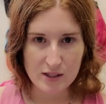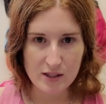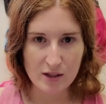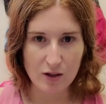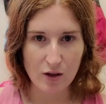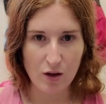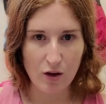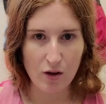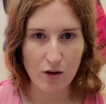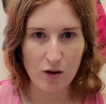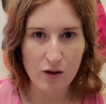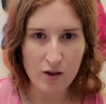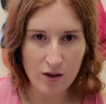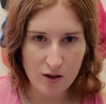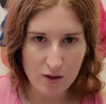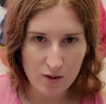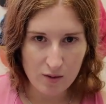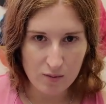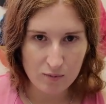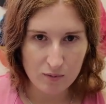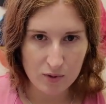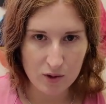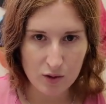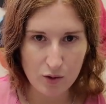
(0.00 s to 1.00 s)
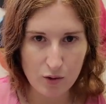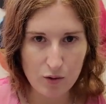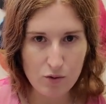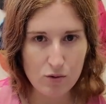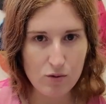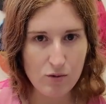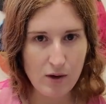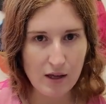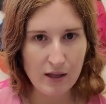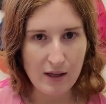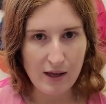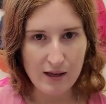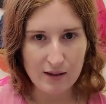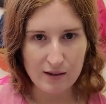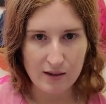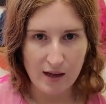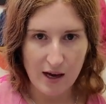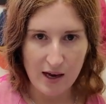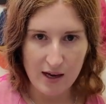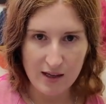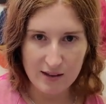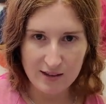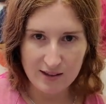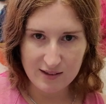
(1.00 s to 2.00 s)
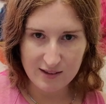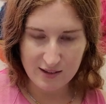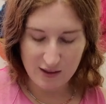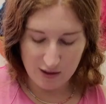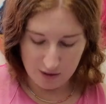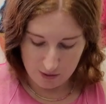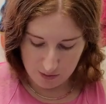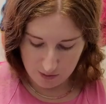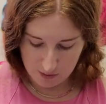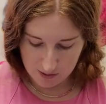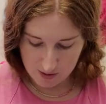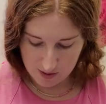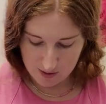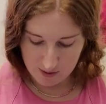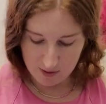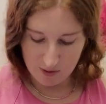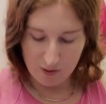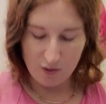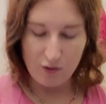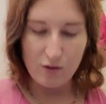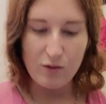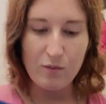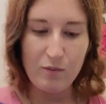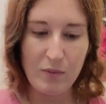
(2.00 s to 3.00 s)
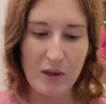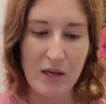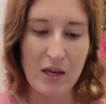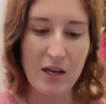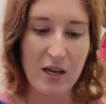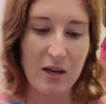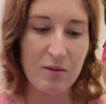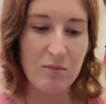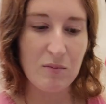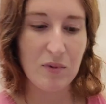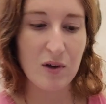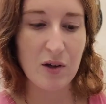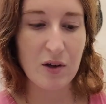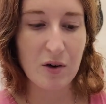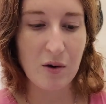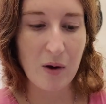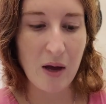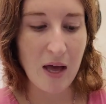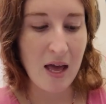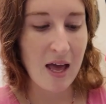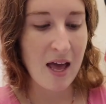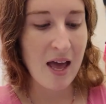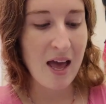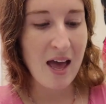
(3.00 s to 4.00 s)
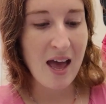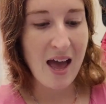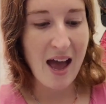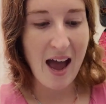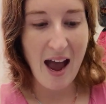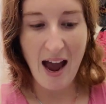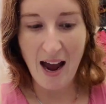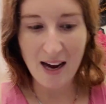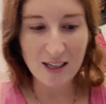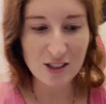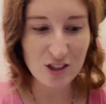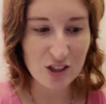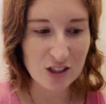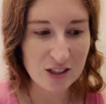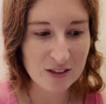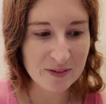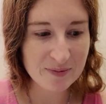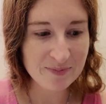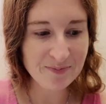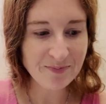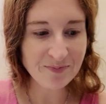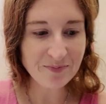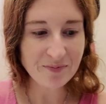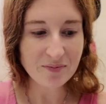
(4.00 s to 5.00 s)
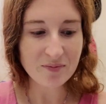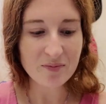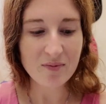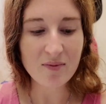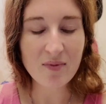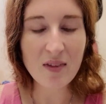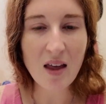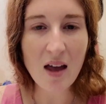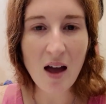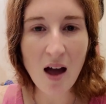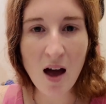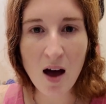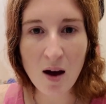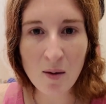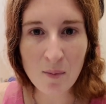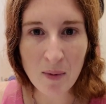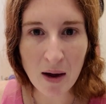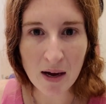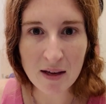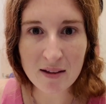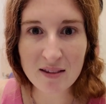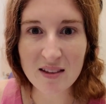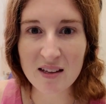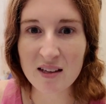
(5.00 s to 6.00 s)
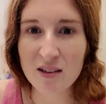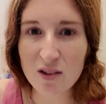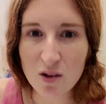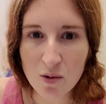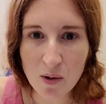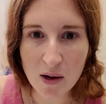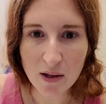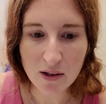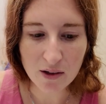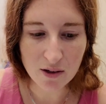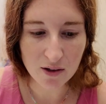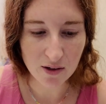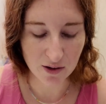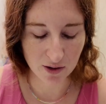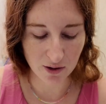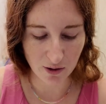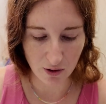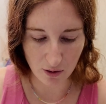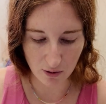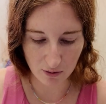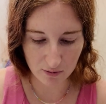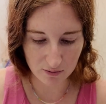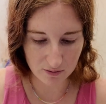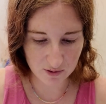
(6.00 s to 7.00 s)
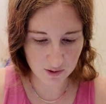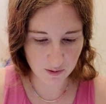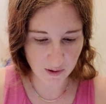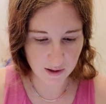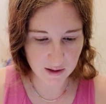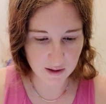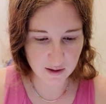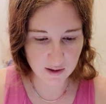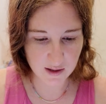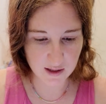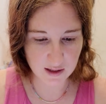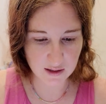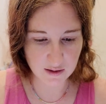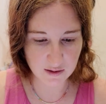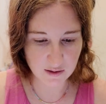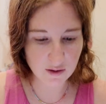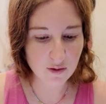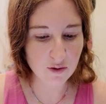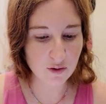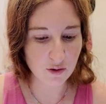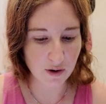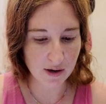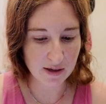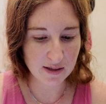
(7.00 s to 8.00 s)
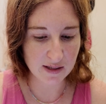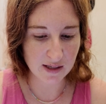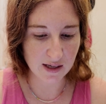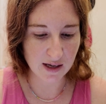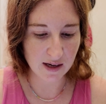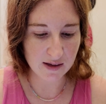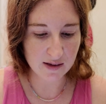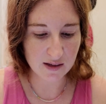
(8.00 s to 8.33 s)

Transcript: A little blue. Ooh, I like that. That's cute. A little pink and blue action. I think the weather, y'all, the weather is crazy.